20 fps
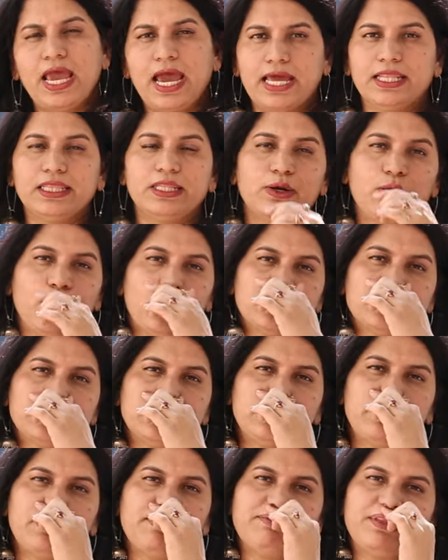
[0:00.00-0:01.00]
and the
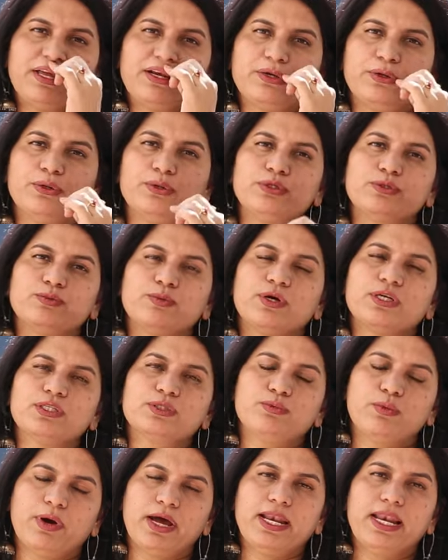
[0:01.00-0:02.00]
costing of that goods
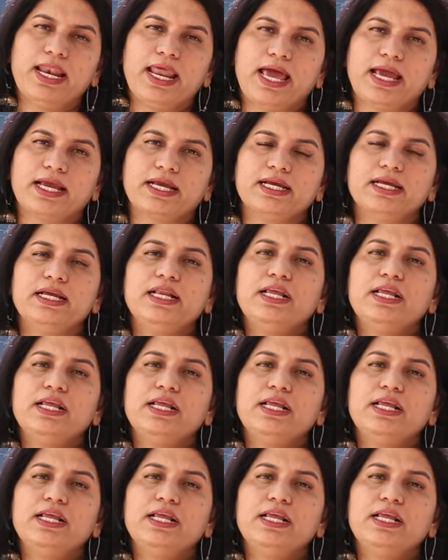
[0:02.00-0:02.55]
was 1 lakh.